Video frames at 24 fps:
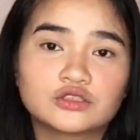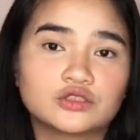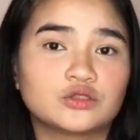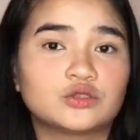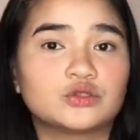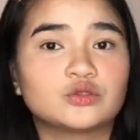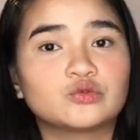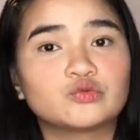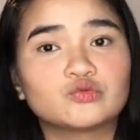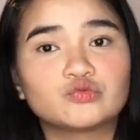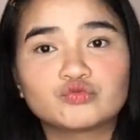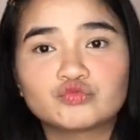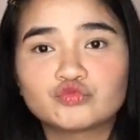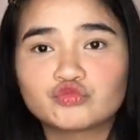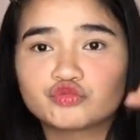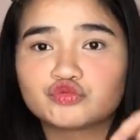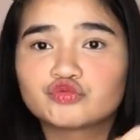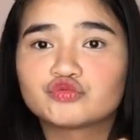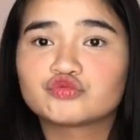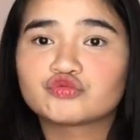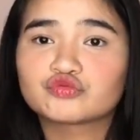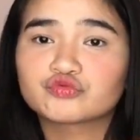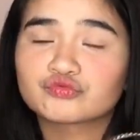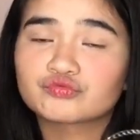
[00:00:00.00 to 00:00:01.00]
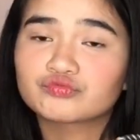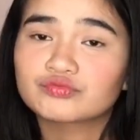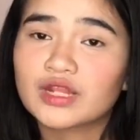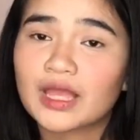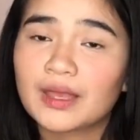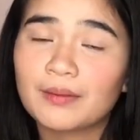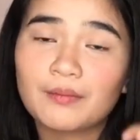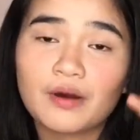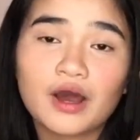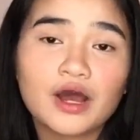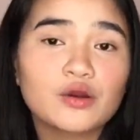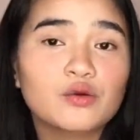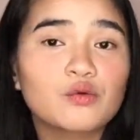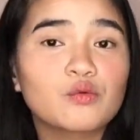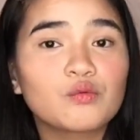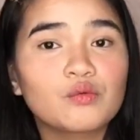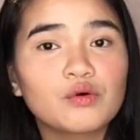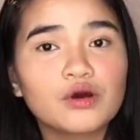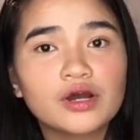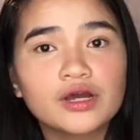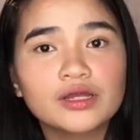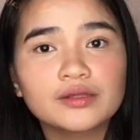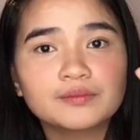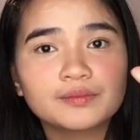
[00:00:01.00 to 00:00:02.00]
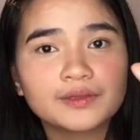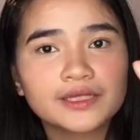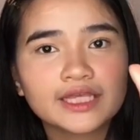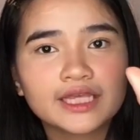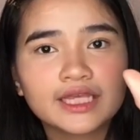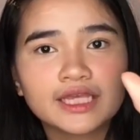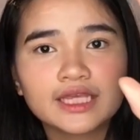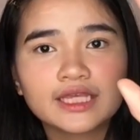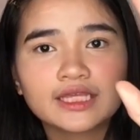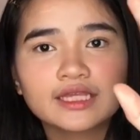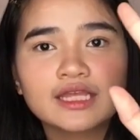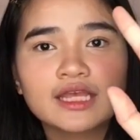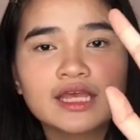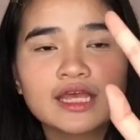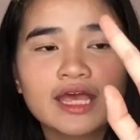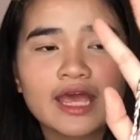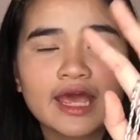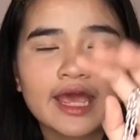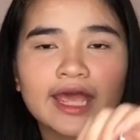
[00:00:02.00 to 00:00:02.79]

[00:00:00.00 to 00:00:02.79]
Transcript: So I bought one plain,